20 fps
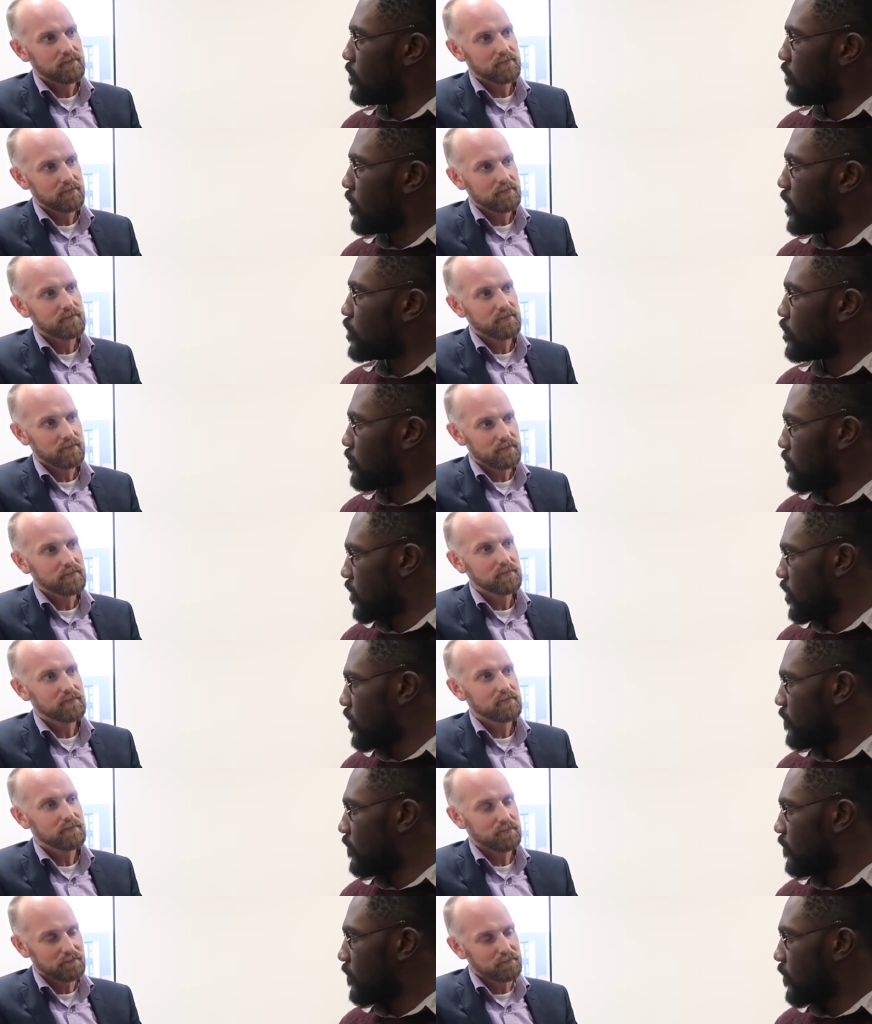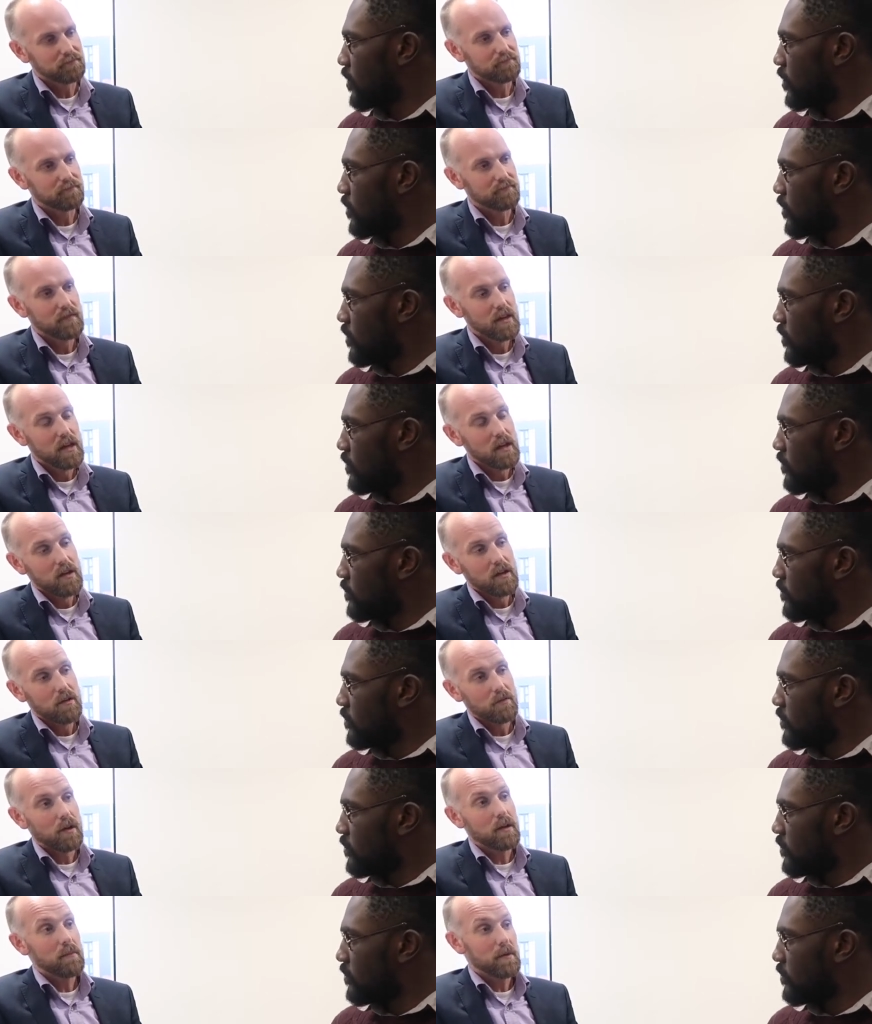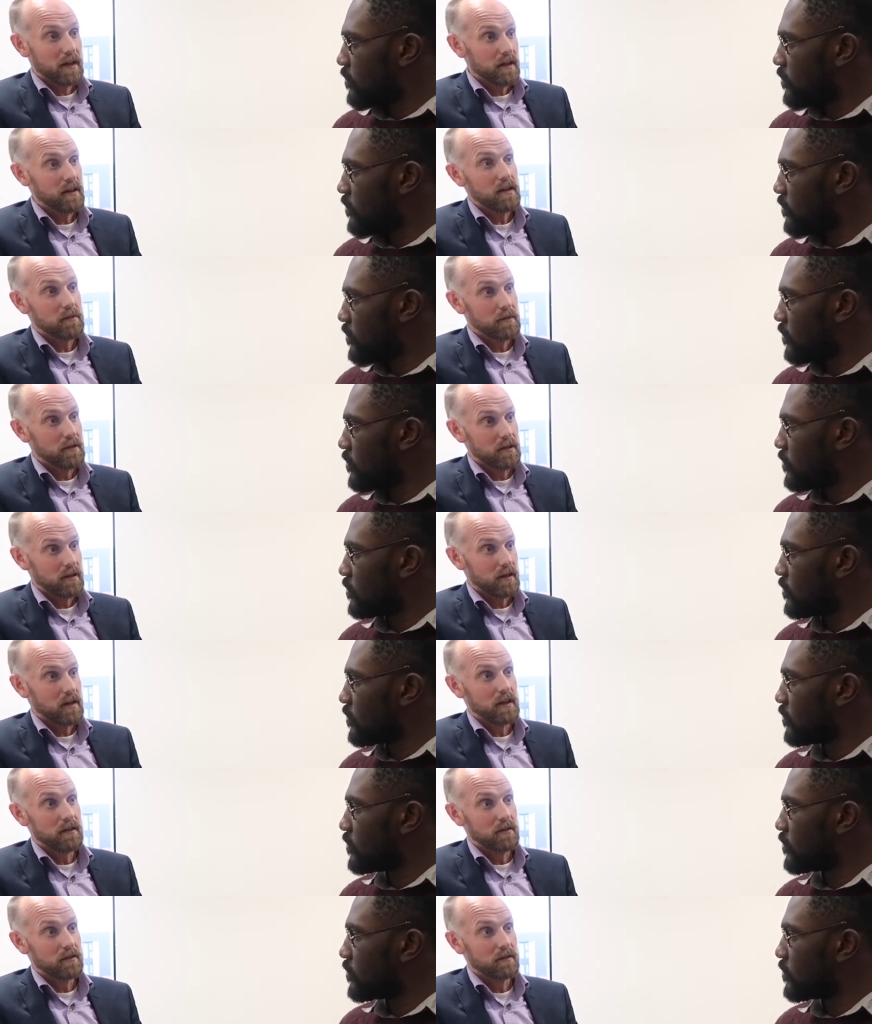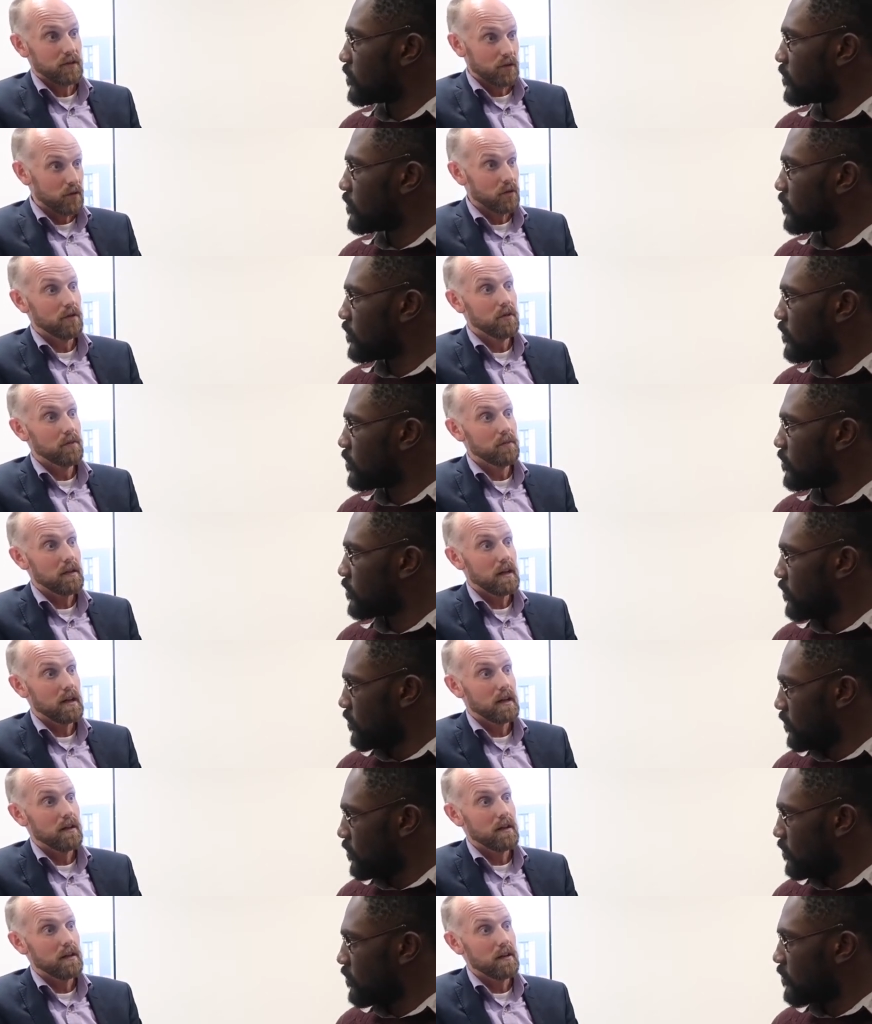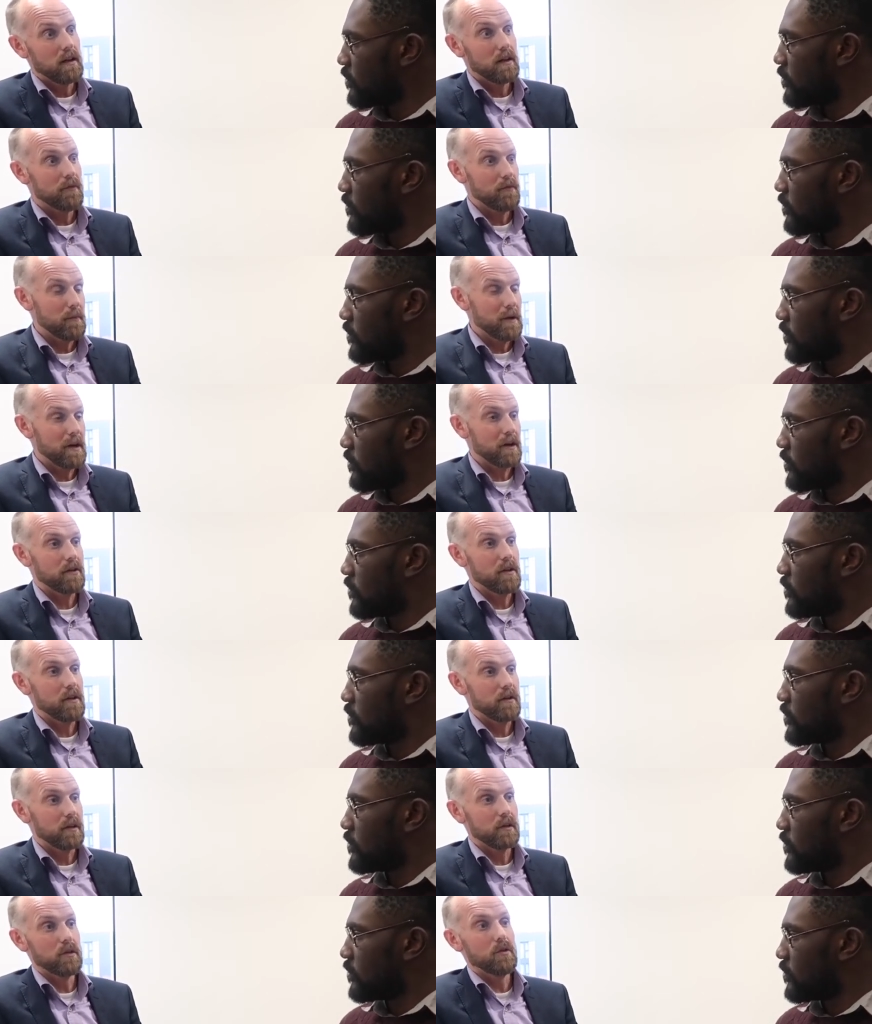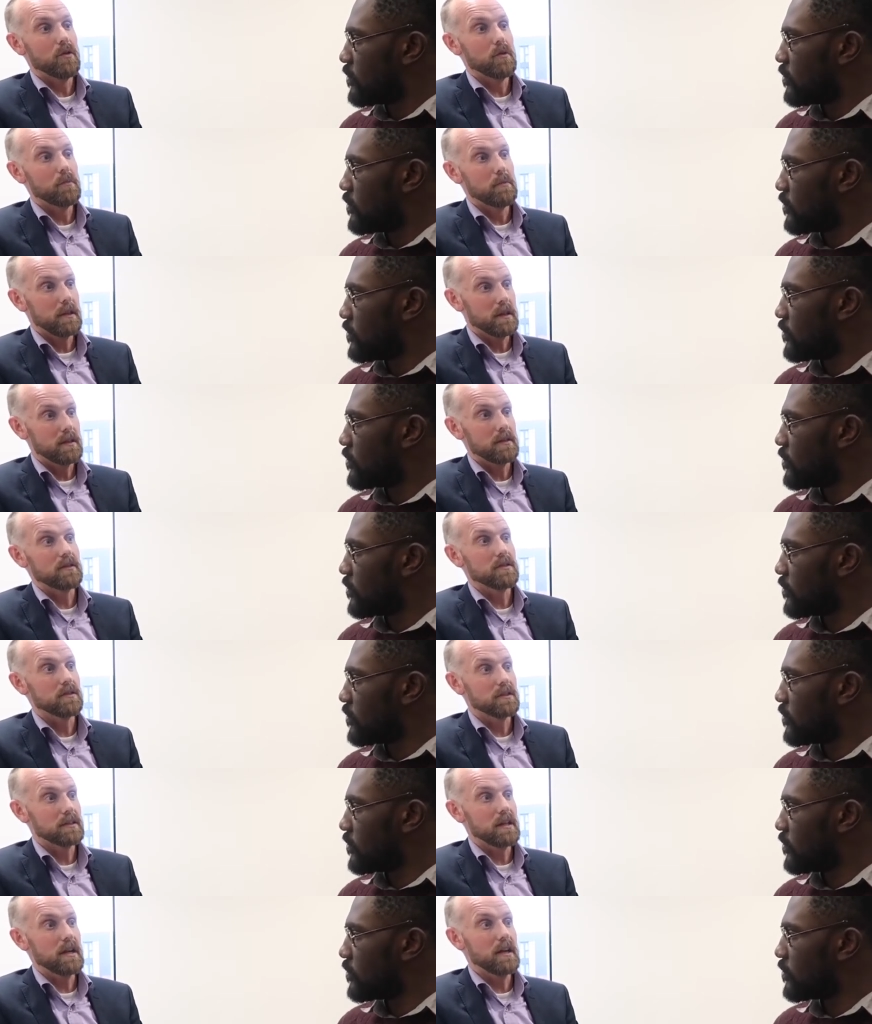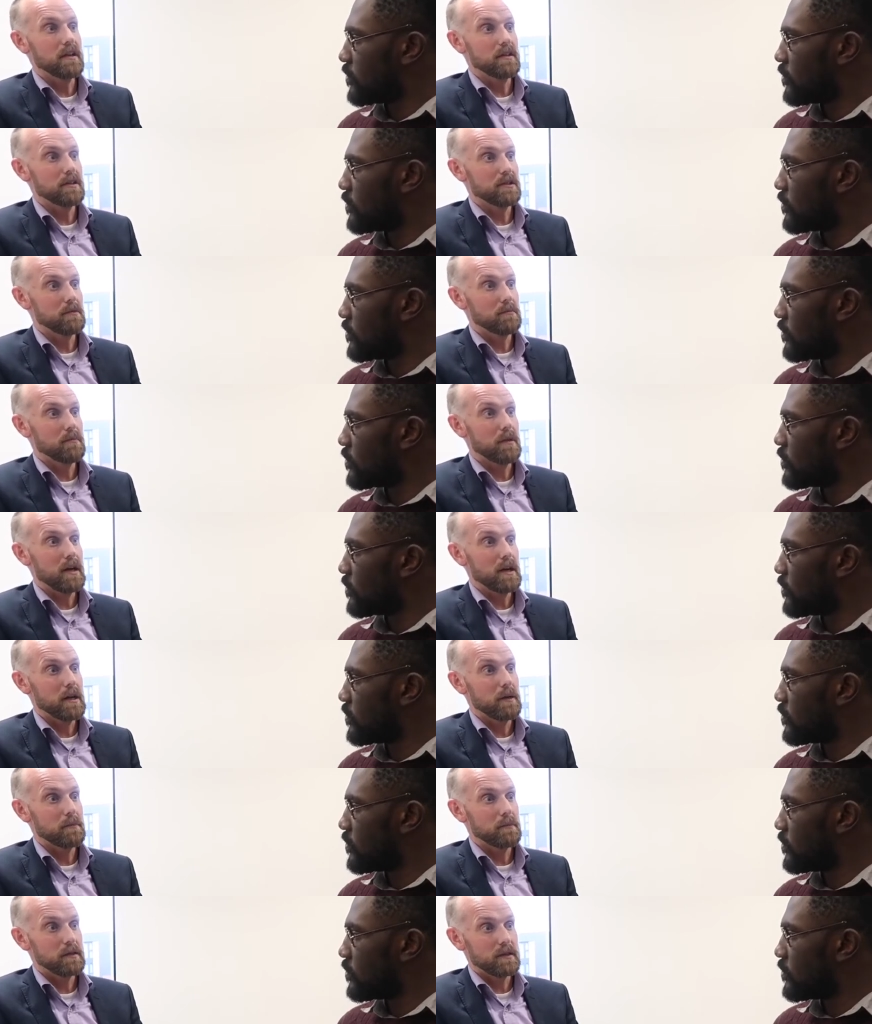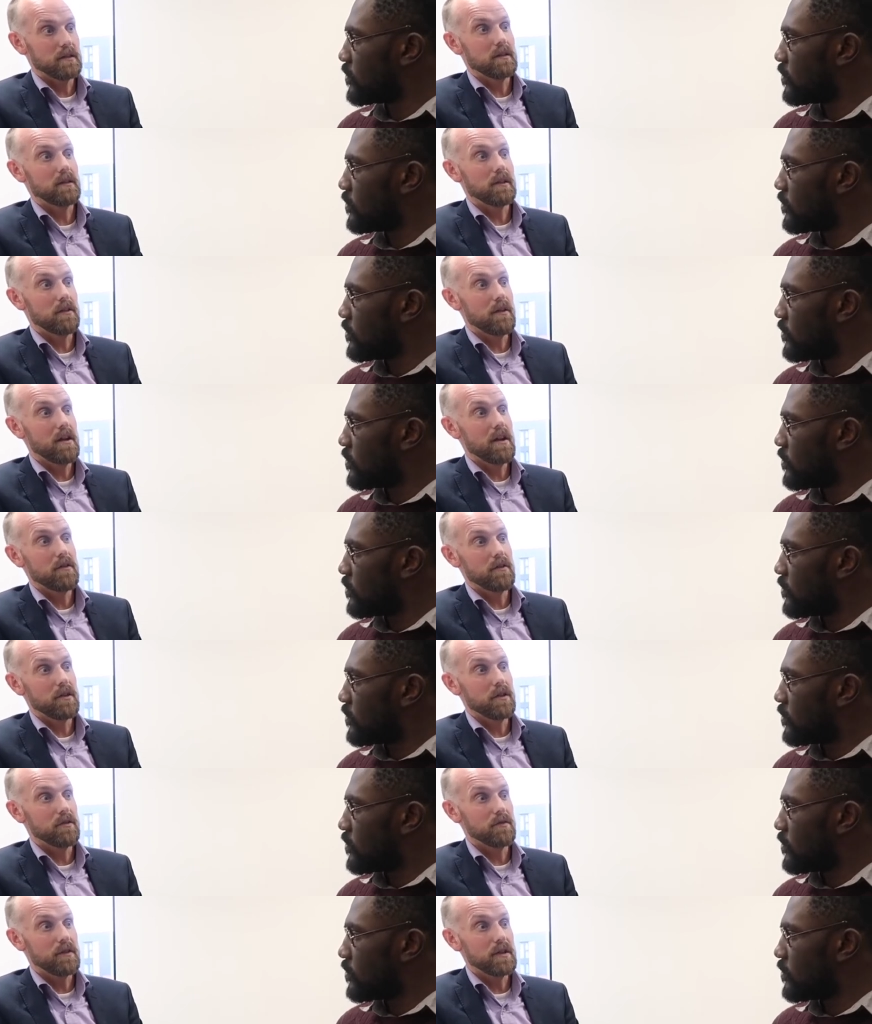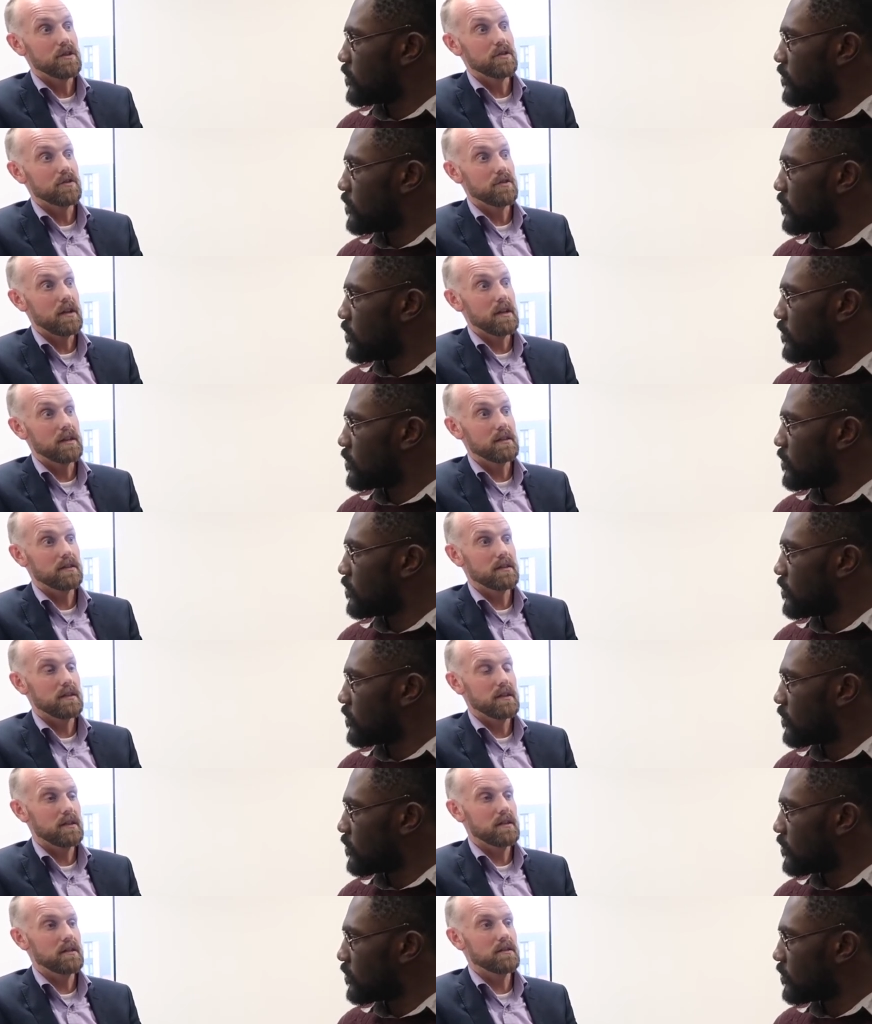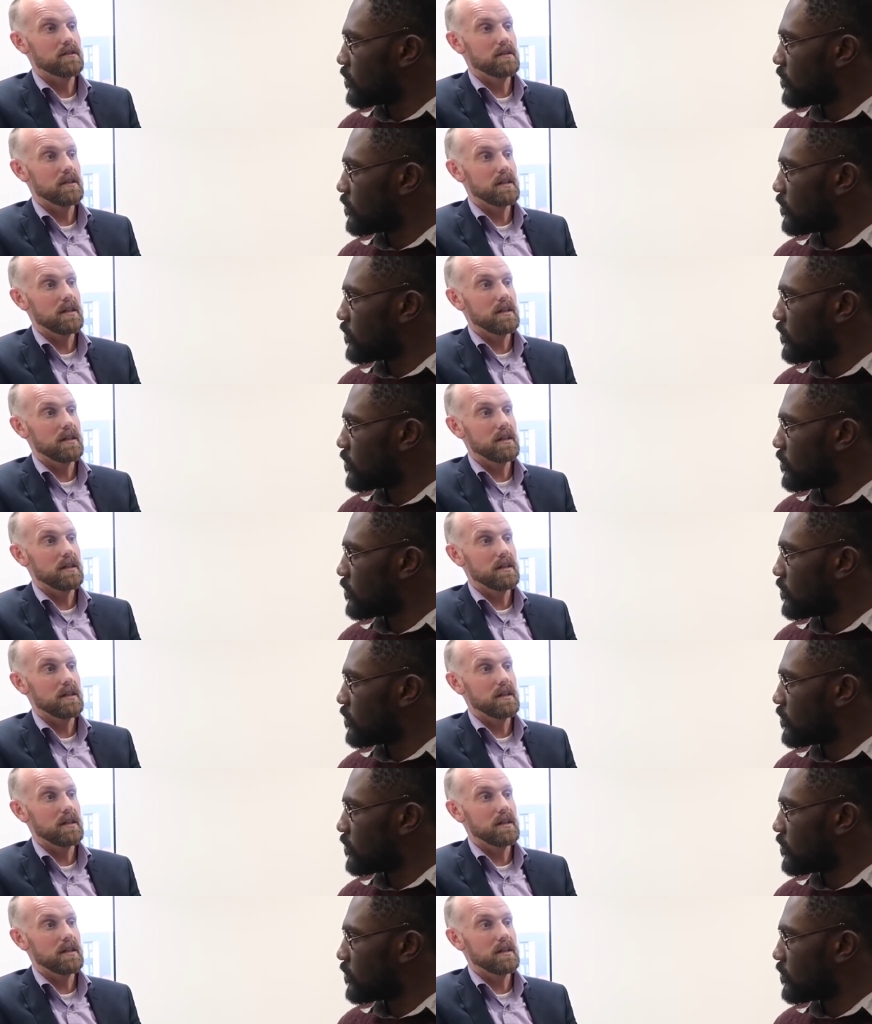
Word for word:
Speaker 1: your history.
Speaker 2: Well, I'm an academic in law. Uh, I have a background in law and political science, and my particular area of interest is